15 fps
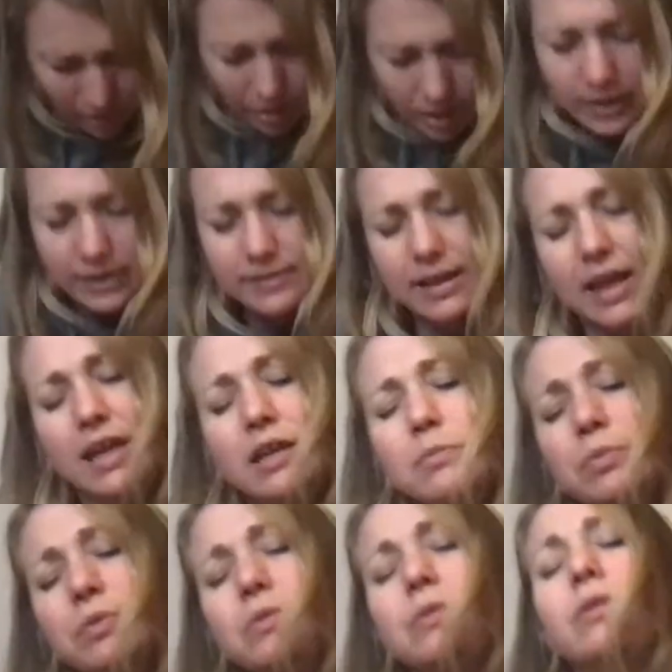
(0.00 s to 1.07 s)
is
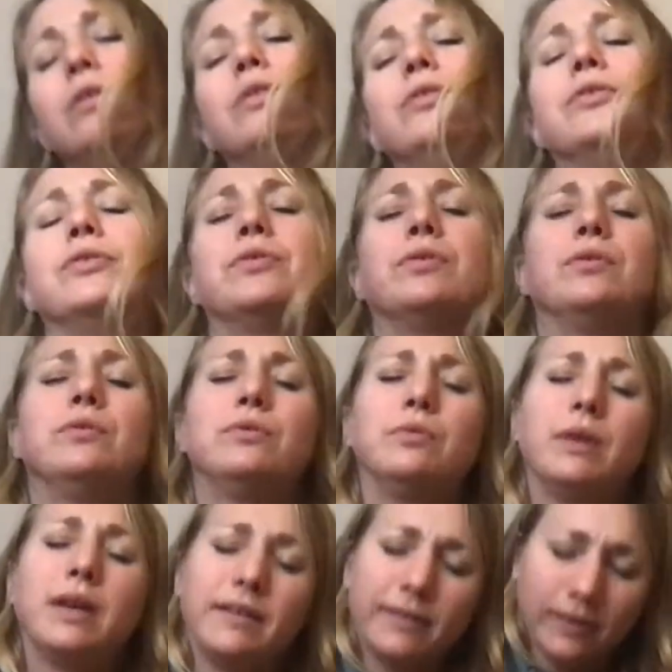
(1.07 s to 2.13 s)
able to
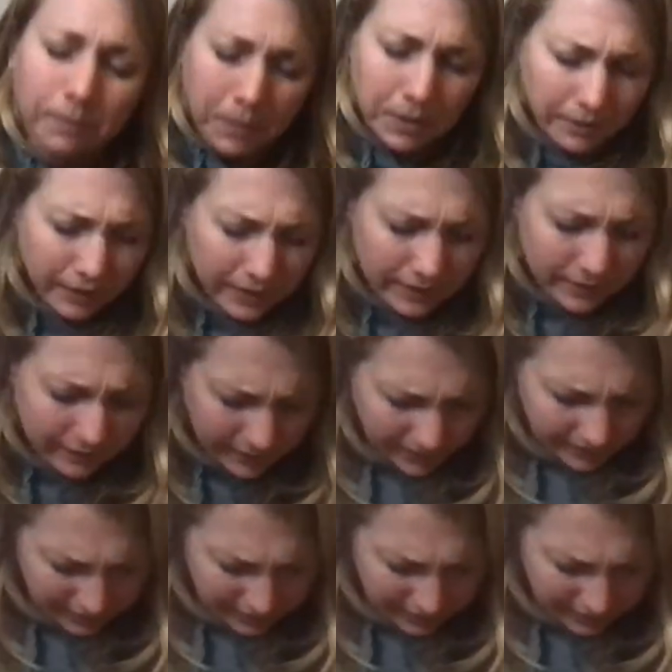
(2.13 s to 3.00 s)
experience and